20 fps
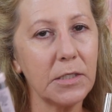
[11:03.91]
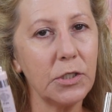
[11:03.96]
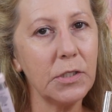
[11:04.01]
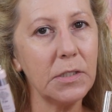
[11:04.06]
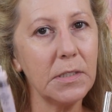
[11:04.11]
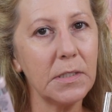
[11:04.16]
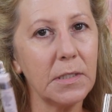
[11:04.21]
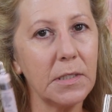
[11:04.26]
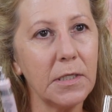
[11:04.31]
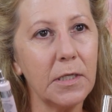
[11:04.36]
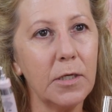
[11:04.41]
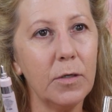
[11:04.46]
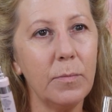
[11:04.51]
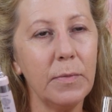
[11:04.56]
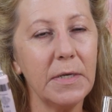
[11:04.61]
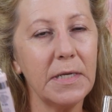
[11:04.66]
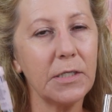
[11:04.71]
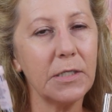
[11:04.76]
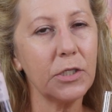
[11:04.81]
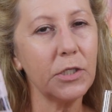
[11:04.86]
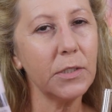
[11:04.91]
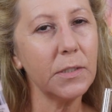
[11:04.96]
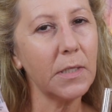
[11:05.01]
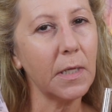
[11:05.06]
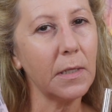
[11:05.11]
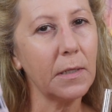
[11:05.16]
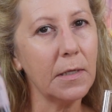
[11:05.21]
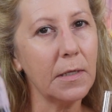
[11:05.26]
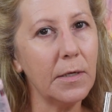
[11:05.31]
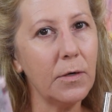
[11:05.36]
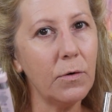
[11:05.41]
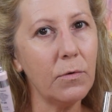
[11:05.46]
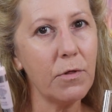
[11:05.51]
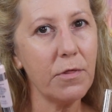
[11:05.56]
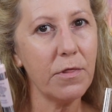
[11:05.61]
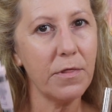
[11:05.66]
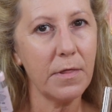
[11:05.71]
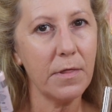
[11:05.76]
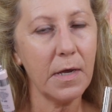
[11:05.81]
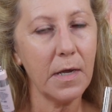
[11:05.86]
just a little, it's just a little
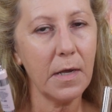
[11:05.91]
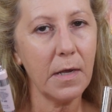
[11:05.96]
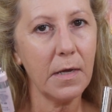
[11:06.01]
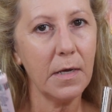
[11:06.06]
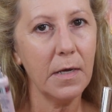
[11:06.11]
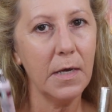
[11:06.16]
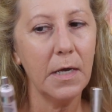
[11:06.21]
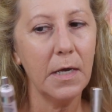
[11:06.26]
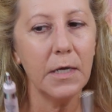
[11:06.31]
thick.